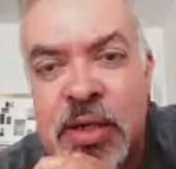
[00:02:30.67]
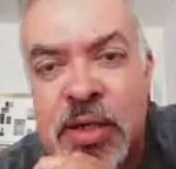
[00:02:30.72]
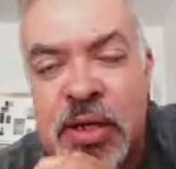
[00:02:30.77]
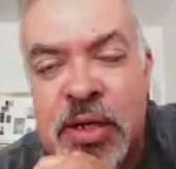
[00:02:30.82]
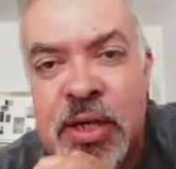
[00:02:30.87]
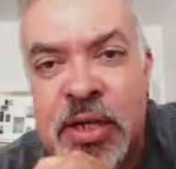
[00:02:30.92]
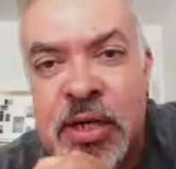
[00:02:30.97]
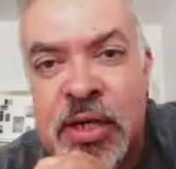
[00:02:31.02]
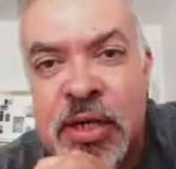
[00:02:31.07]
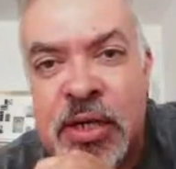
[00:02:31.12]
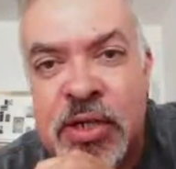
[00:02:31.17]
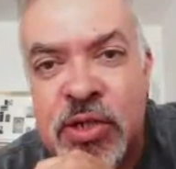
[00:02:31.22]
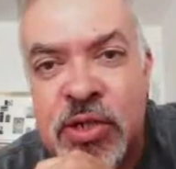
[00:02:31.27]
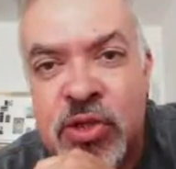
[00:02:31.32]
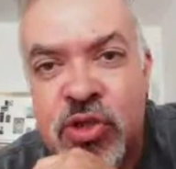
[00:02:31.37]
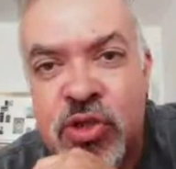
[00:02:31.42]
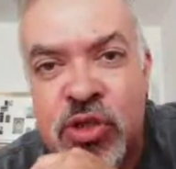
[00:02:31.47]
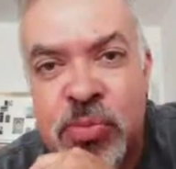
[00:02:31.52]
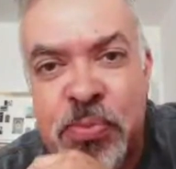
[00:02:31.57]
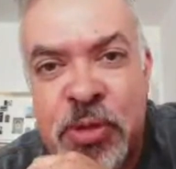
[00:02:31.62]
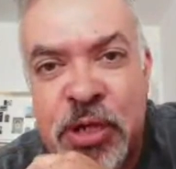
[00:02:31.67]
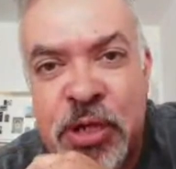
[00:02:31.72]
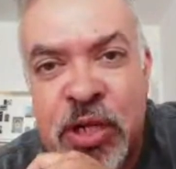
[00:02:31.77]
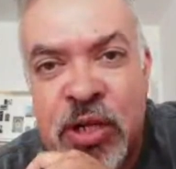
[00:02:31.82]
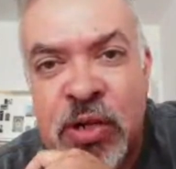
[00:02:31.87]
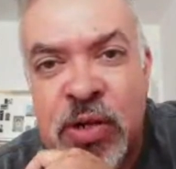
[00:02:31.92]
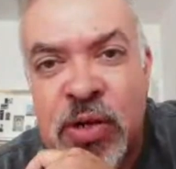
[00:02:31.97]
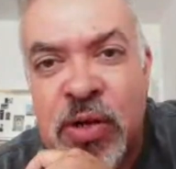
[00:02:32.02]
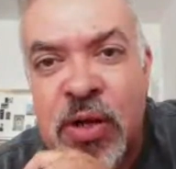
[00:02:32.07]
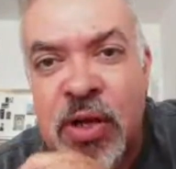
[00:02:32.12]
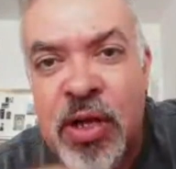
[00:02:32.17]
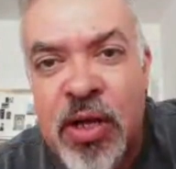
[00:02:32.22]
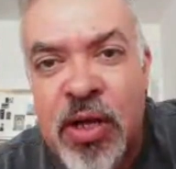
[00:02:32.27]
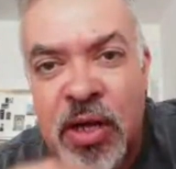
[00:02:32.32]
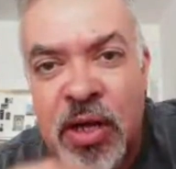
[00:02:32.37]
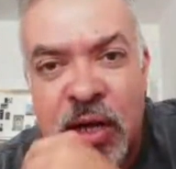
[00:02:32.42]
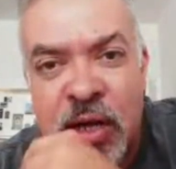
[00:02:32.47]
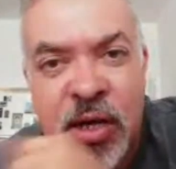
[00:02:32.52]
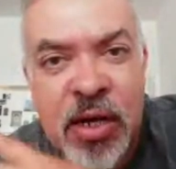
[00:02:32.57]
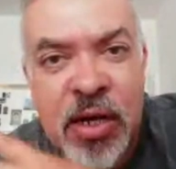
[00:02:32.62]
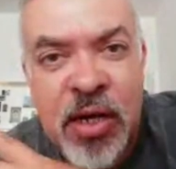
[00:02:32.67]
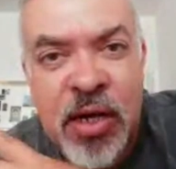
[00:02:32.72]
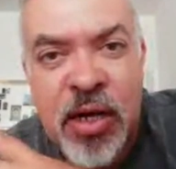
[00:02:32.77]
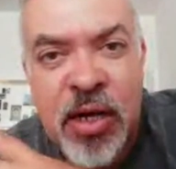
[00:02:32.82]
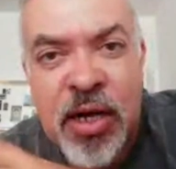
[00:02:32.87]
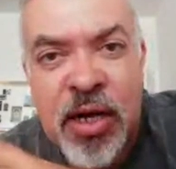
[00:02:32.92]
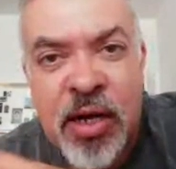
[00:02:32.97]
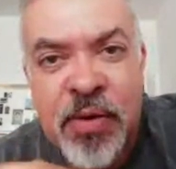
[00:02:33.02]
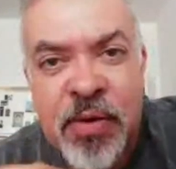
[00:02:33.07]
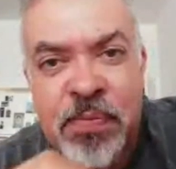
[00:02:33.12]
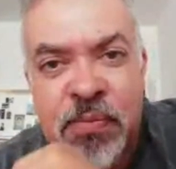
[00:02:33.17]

uh, Djibril uh,